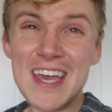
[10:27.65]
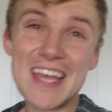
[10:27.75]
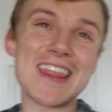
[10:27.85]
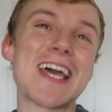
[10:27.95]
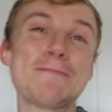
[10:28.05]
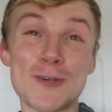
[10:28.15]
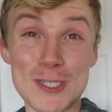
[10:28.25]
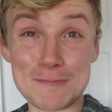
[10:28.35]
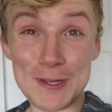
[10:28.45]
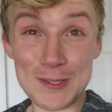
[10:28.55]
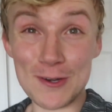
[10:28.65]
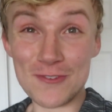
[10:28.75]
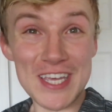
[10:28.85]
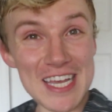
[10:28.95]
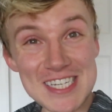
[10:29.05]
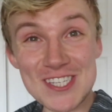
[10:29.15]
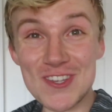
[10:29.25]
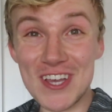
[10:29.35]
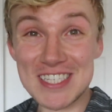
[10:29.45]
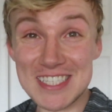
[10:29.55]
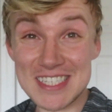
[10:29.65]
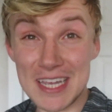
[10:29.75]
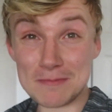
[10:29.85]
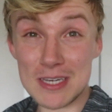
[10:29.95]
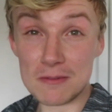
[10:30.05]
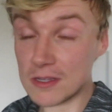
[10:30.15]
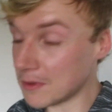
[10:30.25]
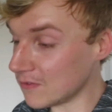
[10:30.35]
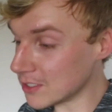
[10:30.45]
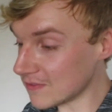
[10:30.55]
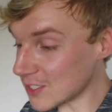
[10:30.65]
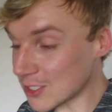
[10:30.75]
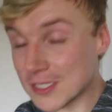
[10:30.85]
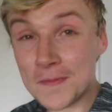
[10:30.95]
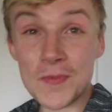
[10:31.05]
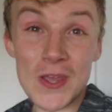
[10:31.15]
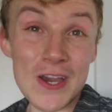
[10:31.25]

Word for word: Hit that push bell notification so you guys can stay up to date with all my future ventures.